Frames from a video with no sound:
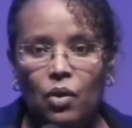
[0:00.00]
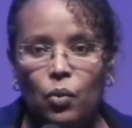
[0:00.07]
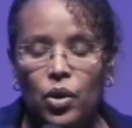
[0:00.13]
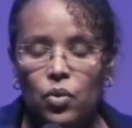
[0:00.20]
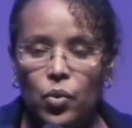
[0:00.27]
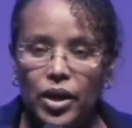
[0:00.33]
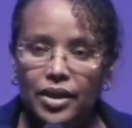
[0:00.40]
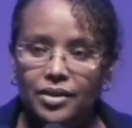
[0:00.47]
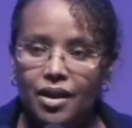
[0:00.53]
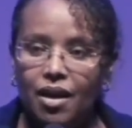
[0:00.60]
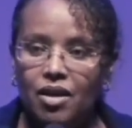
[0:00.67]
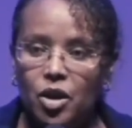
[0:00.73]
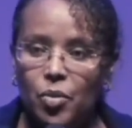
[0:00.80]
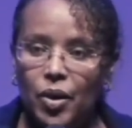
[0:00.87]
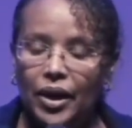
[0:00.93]
When we
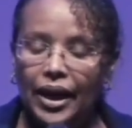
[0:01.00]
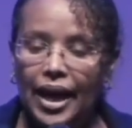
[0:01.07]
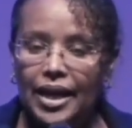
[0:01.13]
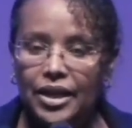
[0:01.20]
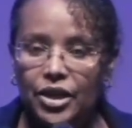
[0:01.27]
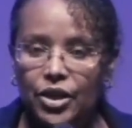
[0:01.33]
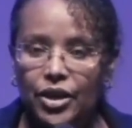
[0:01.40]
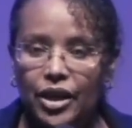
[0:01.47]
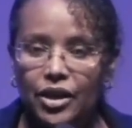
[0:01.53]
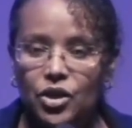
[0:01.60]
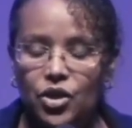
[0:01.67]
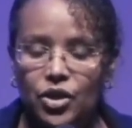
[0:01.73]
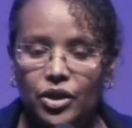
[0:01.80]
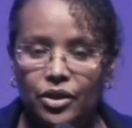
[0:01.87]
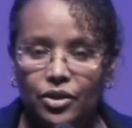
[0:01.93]
talk about land
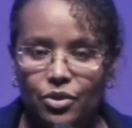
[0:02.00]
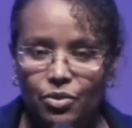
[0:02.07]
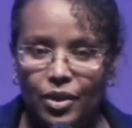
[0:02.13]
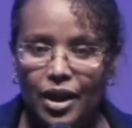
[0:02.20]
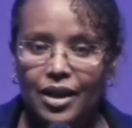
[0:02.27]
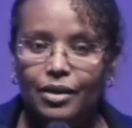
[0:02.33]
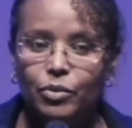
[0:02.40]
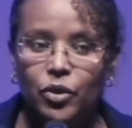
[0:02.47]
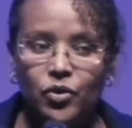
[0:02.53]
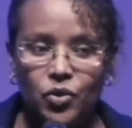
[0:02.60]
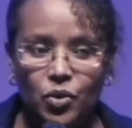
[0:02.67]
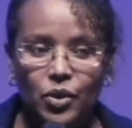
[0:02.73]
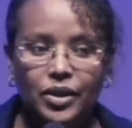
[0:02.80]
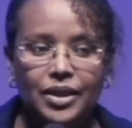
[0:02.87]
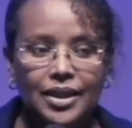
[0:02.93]
degradation in the realm of
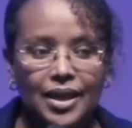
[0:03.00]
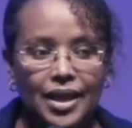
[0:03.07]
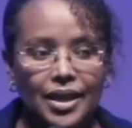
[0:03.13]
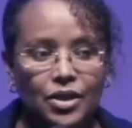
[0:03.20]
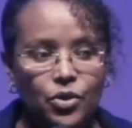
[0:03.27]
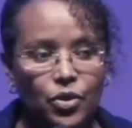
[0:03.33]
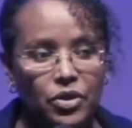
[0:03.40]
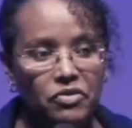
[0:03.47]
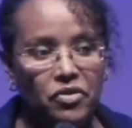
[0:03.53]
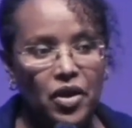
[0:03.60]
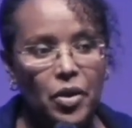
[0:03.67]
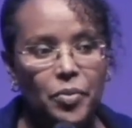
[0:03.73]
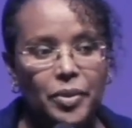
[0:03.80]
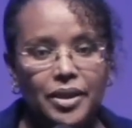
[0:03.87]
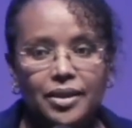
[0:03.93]
soil science or
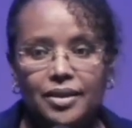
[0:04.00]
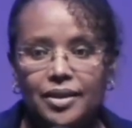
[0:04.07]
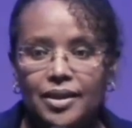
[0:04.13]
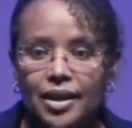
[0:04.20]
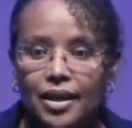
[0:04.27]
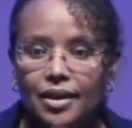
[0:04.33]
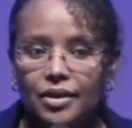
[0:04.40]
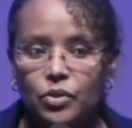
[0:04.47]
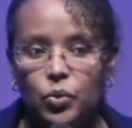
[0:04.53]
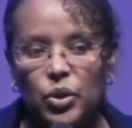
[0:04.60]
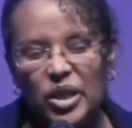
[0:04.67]
environmental science,